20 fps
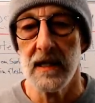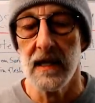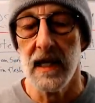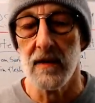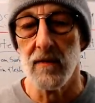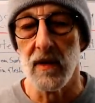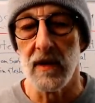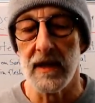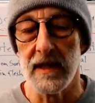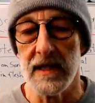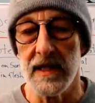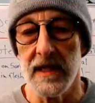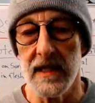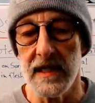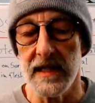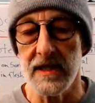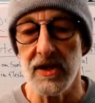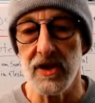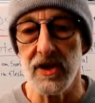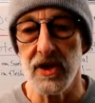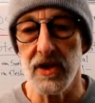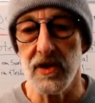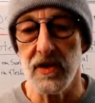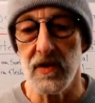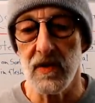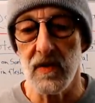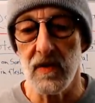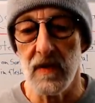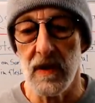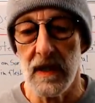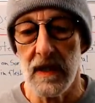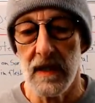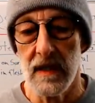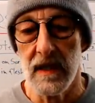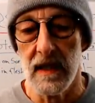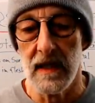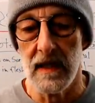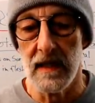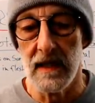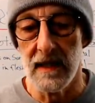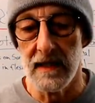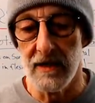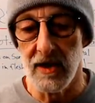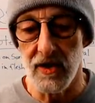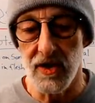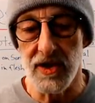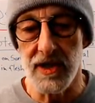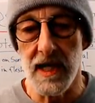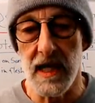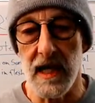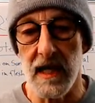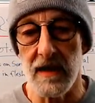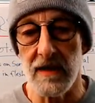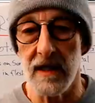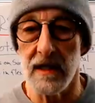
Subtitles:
and we're going to need to understand